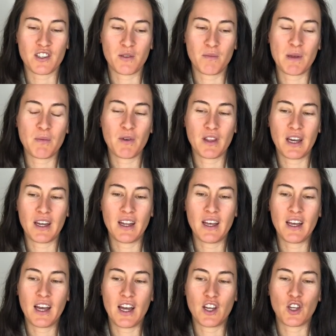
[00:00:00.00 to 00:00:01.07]
the people that
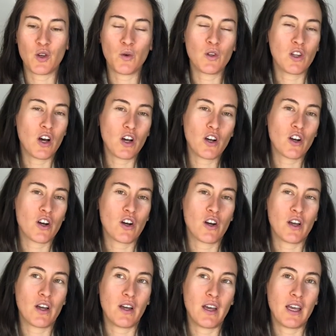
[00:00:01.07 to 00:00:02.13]
are no
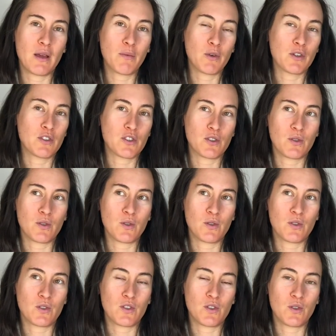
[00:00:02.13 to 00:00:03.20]
longer able
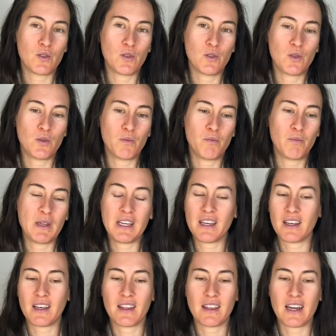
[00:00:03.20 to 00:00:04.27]
to be
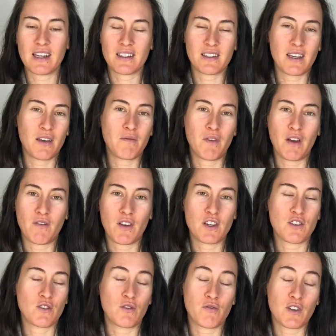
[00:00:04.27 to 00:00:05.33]
in that same
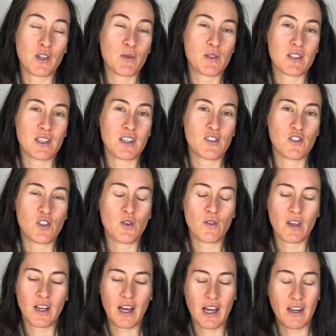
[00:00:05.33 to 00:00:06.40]
vibrational frequency as you,
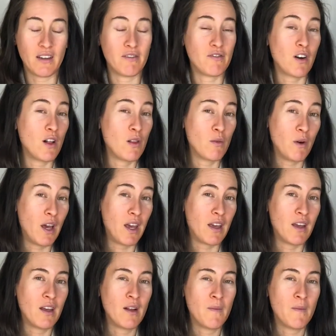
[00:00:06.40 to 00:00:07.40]
they kind of fall away.